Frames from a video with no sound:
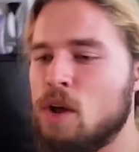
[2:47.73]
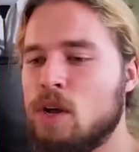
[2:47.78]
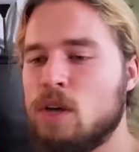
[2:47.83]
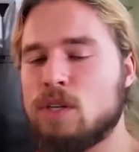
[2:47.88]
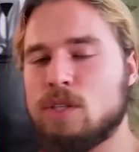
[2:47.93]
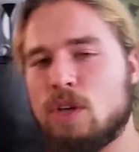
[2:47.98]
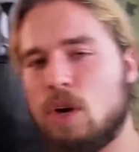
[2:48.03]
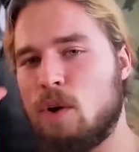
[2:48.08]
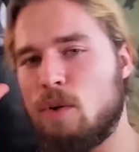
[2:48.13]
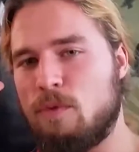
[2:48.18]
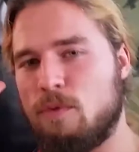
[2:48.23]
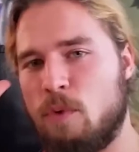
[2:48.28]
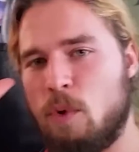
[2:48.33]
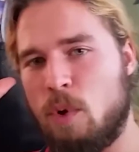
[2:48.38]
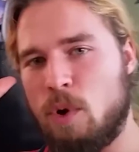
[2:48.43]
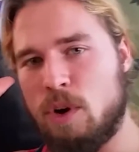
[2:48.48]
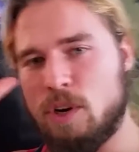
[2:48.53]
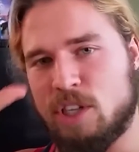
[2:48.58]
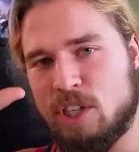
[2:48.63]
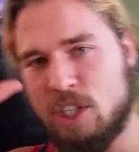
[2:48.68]
So
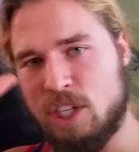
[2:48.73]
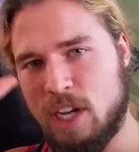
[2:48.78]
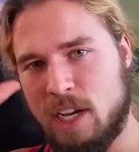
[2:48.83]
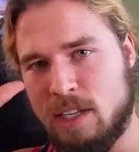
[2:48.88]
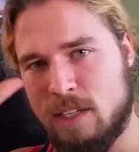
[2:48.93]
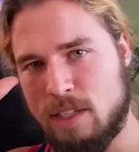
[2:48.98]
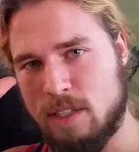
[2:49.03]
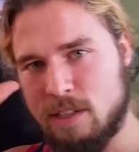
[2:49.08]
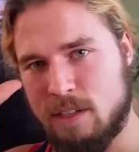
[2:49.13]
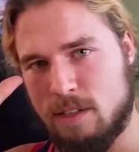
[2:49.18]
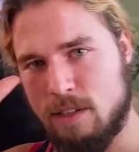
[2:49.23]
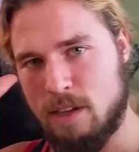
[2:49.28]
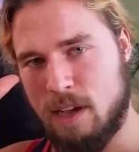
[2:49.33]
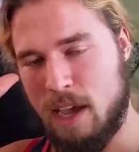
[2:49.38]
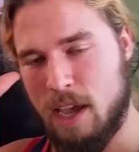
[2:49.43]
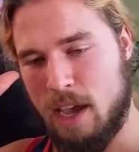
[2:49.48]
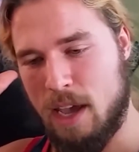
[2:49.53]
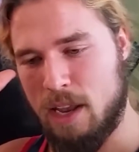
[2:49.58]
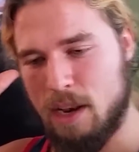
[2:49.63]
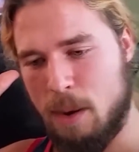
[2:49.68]
for chest
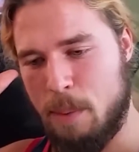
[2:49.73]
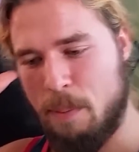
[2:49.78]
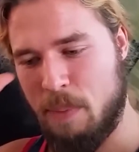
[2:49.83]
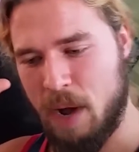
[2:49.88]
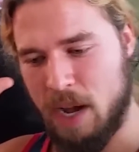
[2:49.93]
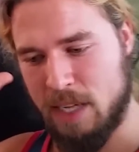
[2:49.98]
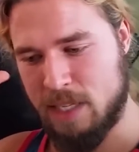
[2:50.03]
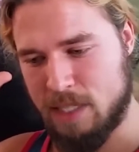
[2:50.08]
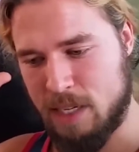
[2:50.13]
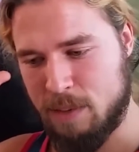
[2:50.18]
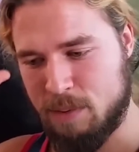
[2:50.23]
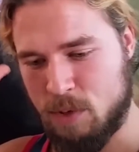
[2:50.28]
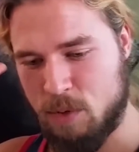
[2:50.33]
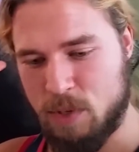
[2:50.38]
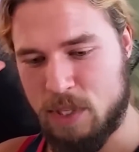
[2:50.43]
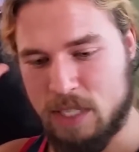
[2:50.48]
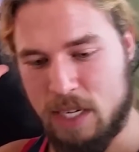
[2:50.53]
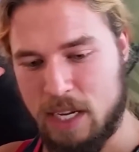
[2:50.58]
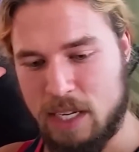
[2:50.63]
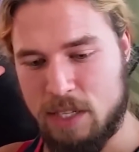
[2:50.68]
and biceps, the
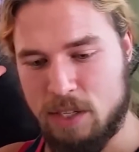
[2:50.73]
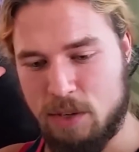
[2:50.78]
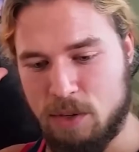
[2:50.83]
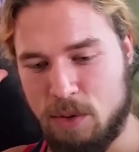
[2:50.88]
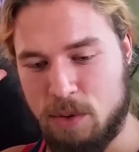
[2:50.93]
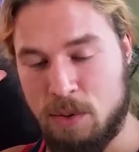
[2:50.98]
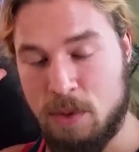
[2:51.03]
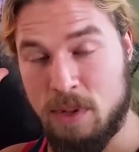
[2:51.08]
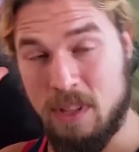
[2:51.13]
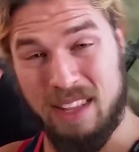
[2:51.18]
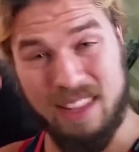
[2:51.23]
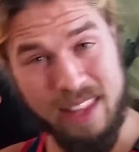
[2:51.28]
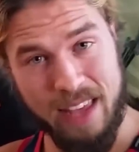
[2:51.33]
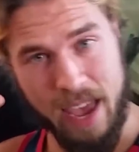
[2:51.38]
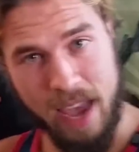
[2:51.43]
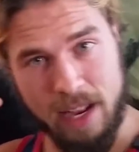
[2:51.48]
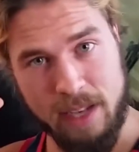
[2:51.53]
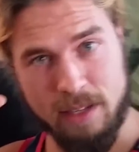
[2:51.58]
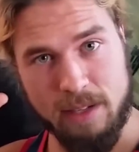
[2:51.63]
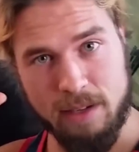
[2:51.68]
reason I do
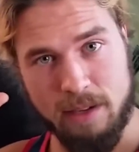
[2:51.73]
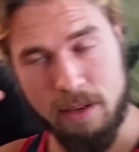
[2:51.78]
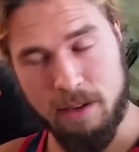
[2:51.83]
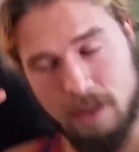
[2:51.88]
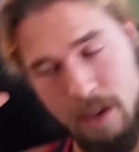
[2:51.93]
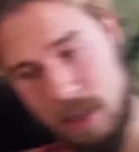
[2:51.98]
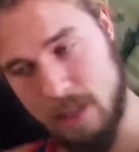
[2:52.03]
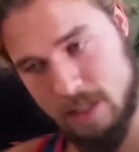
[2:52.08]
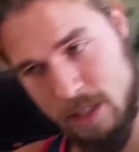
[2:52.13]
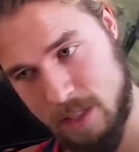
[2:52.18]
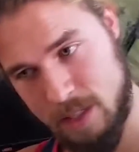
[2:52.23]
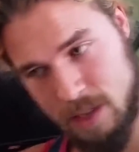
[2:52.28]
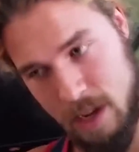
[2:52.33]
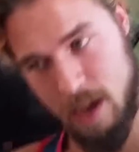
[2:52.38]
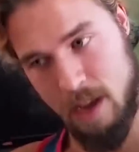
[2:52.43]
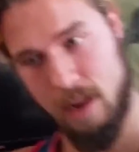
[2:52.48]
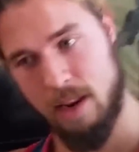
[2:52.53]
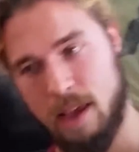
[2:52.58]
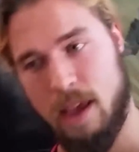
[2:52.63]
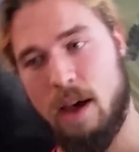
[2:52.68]
that
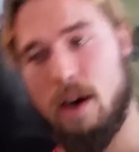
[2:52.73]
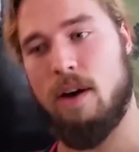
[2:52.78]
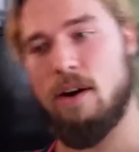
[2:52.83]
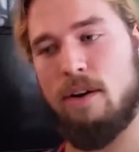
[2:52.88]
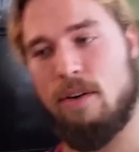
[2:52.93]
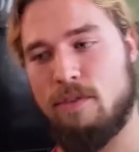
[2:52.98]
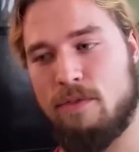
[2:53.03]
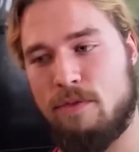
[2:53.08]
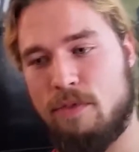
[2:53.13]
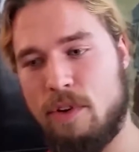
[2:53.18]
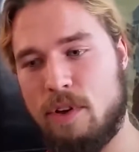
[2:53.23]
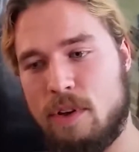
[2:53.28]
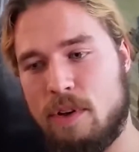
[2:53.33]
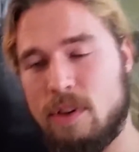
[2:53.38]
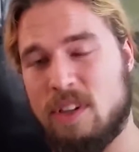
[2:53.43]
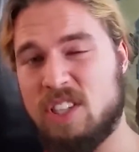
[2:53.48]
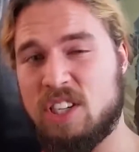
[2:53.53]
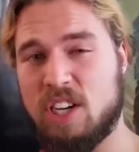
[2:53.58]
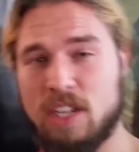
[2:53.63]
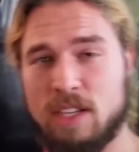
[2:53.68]
instead of
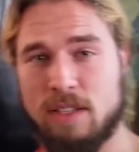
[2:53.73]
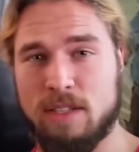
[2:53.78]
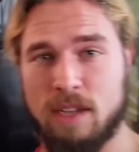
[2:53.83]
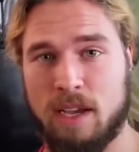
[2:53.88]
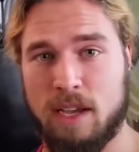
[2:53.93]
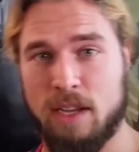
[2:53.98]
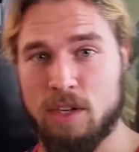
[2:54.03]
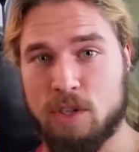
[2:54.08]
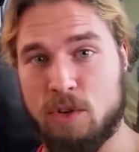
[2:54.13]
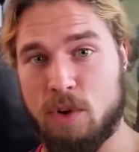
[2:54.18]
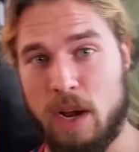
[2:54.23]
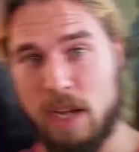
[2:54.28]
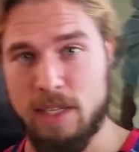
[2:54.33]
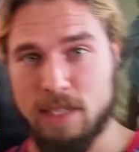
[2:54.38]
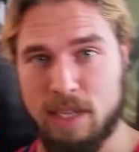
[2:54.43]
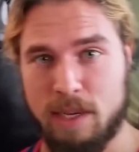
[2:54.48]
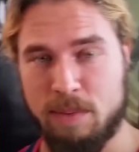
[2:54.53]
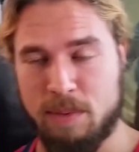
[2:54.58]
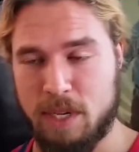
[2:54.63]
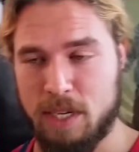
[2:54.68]
chest and
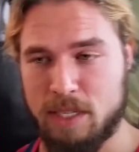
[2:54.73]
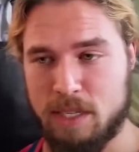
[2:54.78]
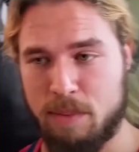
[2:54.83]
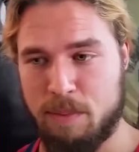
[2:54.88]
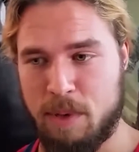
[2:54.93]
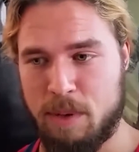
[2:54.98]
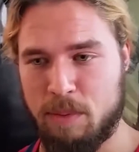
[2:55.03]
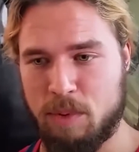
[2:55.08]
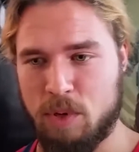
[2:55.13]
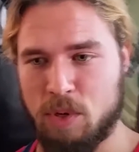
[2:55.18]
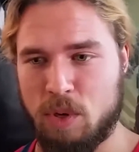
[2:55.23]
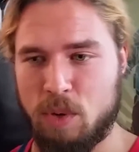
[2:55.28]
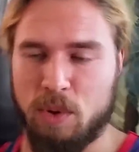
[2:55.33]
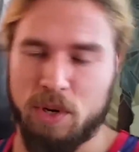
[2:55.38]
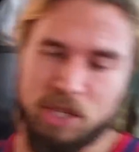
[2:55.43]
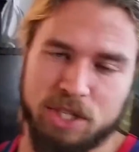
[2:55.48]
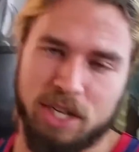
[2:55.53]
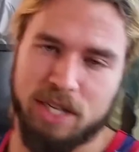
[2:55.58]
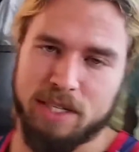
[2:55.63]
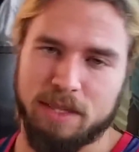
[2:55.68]
triceps like some people do, or
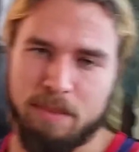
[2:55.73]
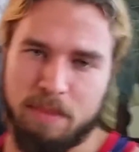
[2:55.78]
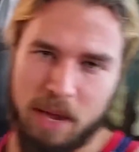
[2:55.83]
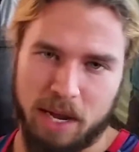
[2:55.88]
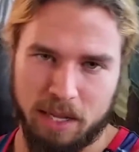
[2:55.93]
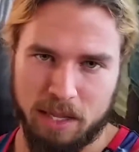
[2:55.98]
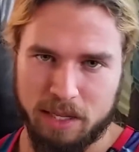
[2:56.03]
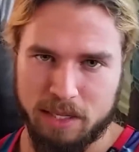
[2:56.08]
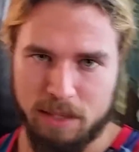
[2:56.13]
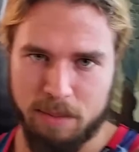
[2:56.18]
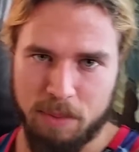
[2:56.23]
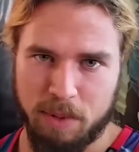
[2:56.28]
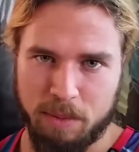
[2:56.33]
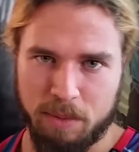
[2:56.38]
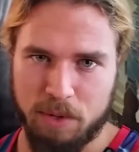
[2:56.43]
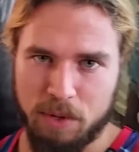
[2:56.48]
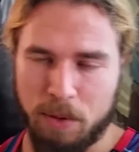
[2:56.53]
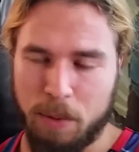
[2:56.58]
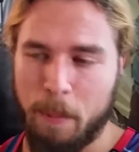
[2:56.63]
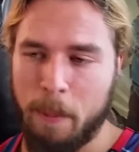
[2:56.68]
chest and back like some people
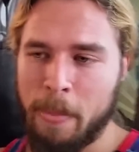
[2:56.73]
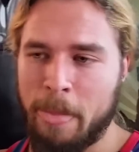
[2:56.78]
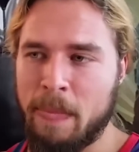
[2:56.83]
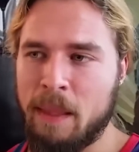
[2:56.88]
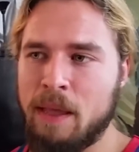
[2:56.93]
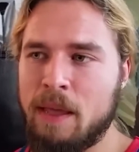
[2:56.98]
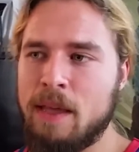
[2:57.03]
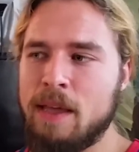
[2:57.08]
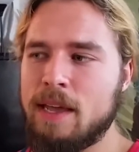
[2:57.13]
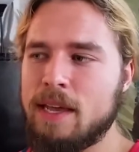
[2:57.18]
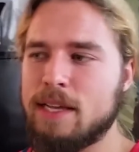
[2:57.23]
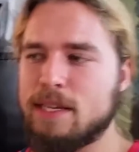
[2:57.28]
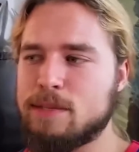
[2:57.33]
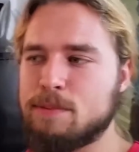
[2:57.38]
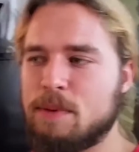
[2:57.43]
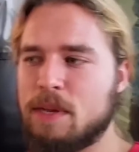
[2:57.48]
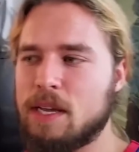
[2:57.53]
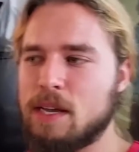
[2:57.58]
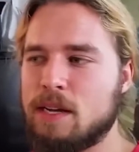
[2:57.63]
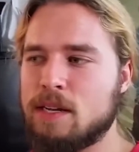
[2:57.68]
do, is
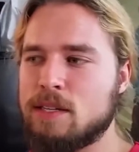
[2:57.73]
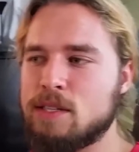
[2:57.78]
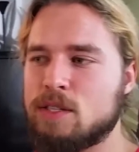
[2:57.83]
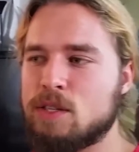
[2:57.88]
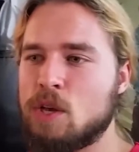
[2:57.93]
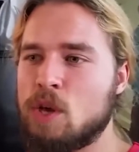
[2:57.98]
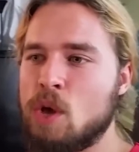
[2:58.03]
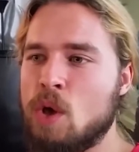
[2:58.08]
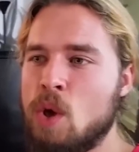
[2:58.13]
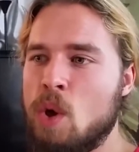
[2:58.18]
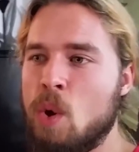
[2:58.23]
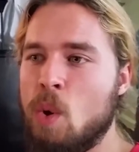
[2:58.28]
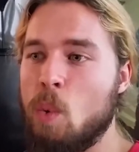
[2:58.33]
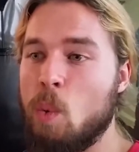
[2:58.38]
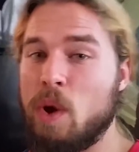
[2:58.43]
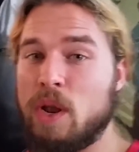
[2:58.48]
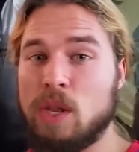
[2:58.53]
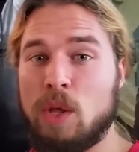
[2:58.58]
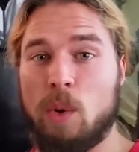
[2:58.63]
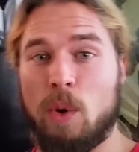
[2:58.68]
because
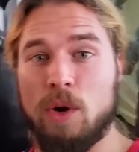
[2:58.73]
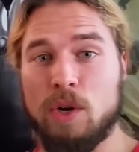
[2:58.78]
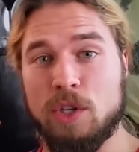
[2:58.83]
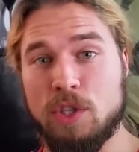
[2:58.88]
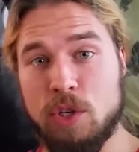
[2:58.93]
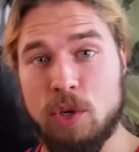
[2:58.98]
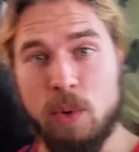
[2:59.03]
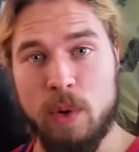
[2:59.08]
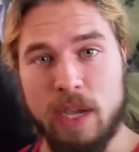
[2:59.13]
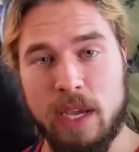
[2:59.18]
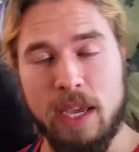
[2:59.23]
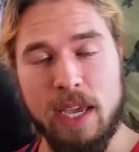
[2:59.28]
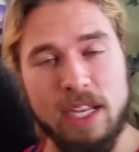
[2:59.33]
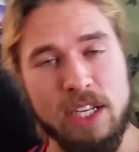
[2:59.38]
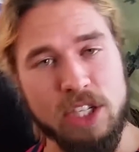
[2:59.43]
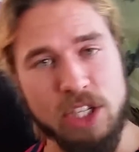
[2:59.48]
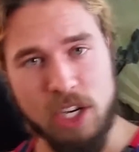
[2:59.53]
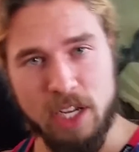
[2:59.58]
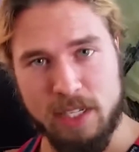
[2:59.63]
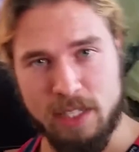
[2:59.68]
when you are doing a
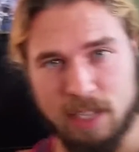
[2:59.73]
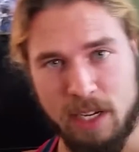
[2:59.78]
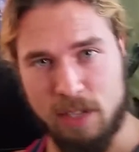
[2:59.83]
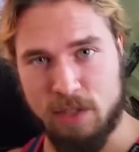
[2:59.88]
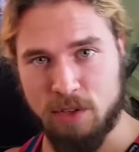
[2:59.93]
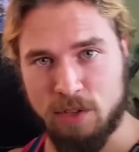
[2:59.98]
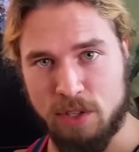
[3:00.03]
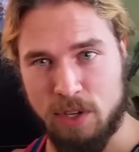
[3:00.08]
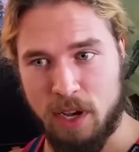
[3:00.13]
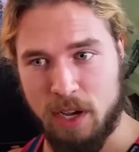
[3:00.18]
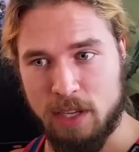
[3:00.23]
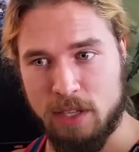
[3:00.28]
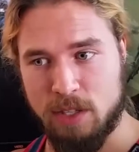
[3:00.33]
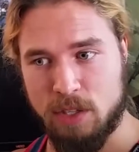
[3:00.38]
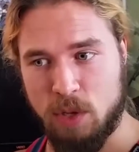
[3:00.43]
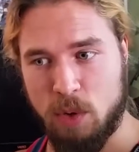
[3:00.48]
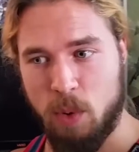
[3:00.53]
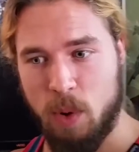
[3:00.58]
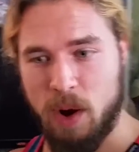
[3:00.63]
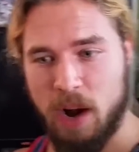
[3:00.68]
chest exercise,
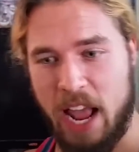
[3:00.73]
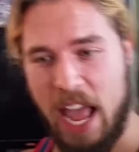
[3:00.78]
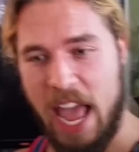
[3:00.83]
you are